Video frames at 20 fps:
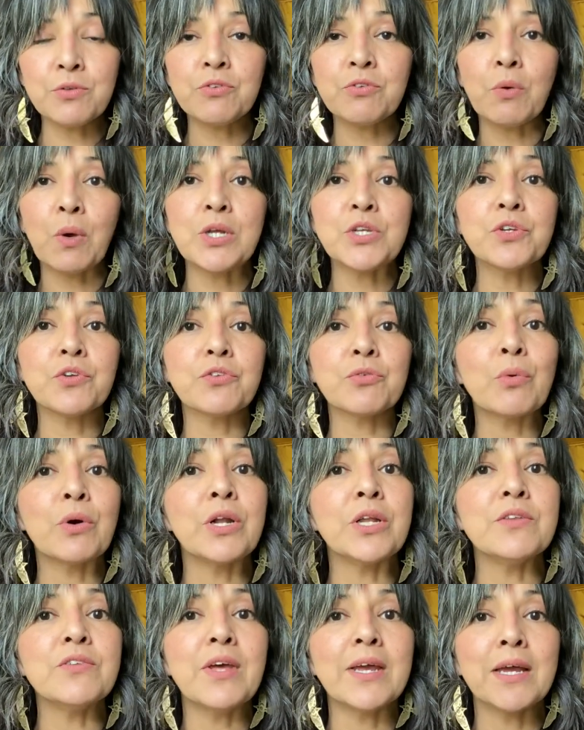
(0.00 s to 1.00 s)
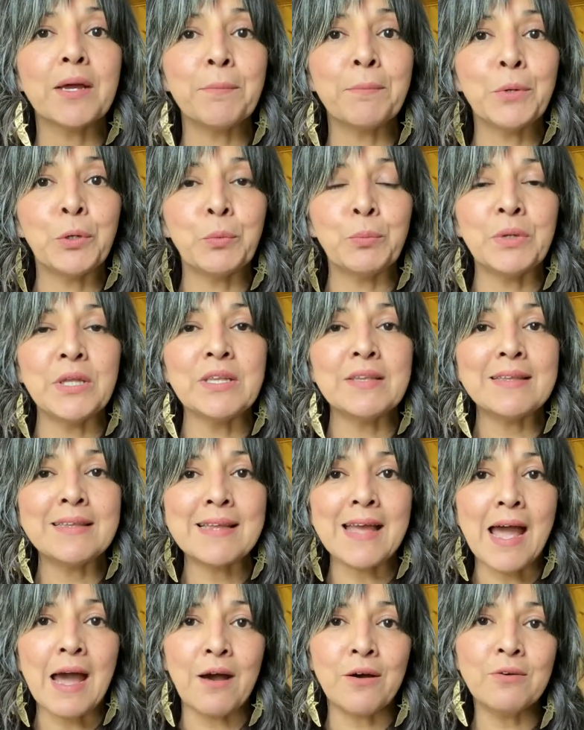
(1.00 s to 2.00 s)
So I just want to take a moment
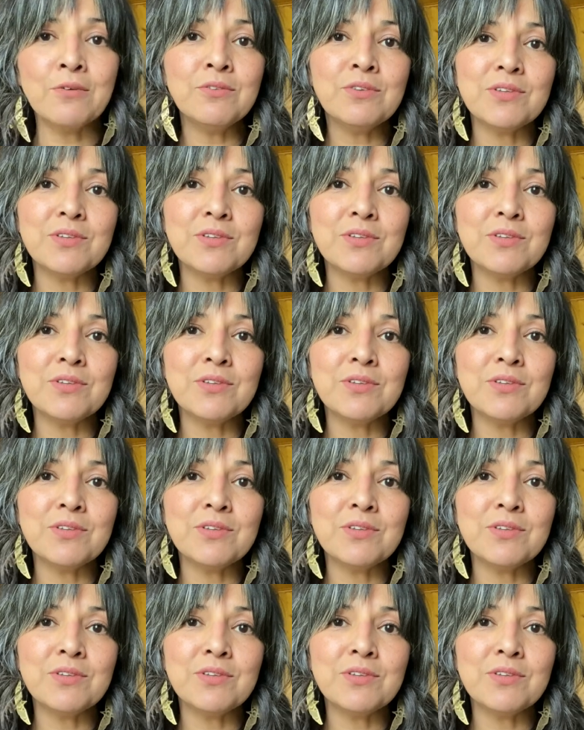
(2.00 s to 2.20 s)
now